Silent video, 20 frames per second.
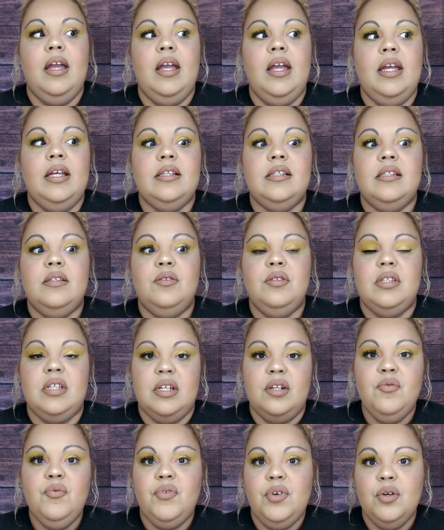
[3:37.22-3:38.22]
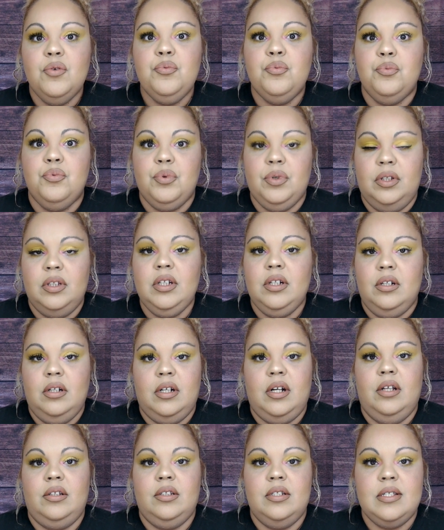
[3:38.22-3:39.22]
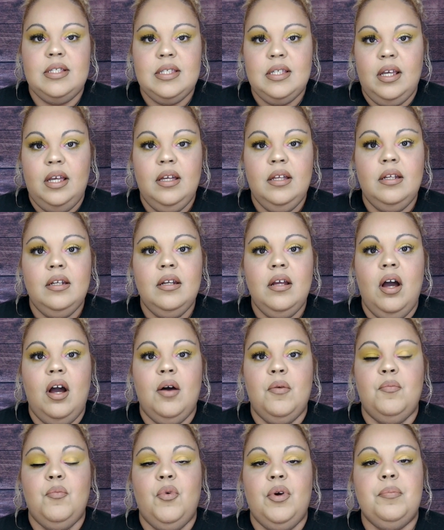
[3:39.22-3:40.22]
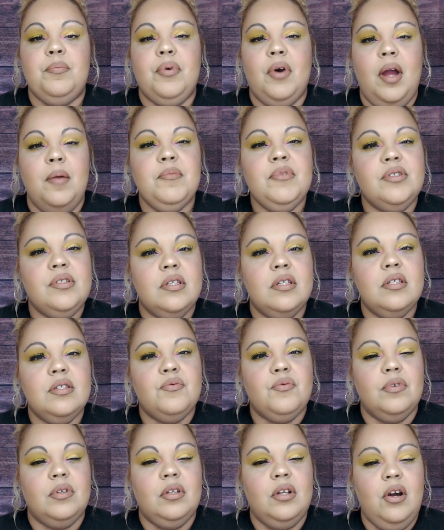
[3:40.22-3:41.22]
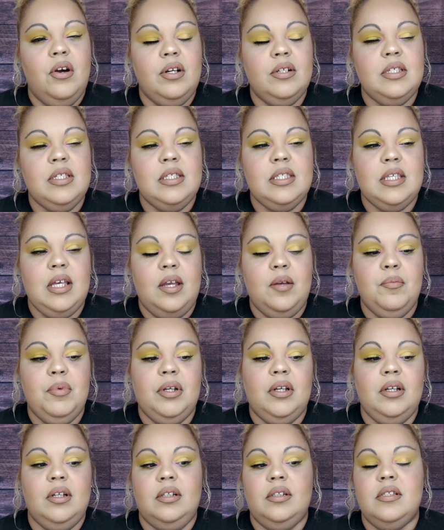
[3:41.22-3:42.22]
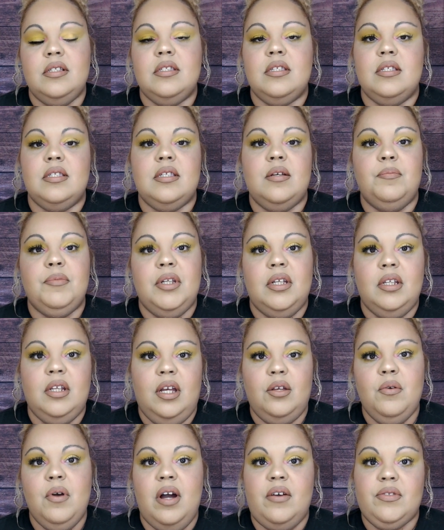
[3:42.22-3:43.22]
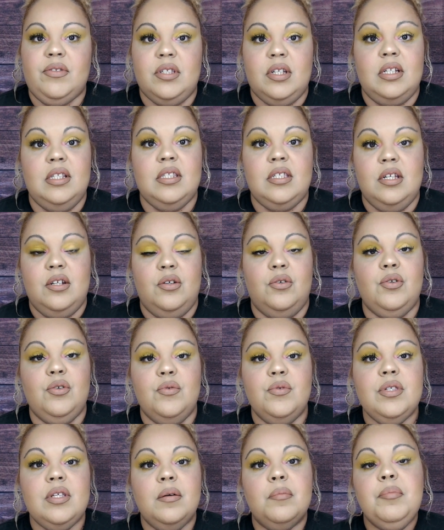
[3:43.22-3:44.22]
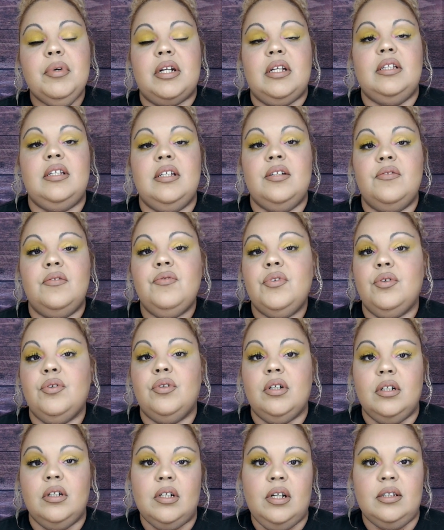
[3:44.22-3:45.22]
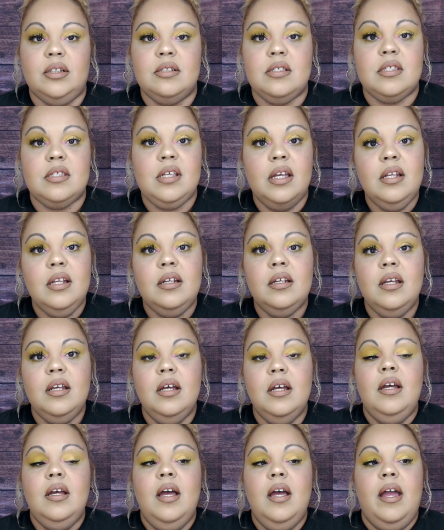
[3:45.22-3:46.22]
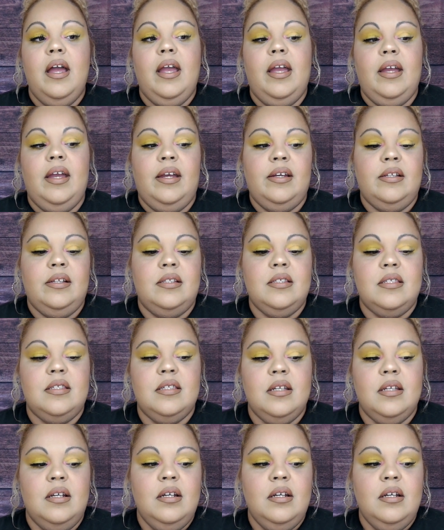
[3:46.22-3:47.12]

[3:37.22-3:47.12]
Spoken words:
it did feel really good on the skin. With primers, it's really hard to say because it's something that you have to continue using, but it did feel good on the skin. And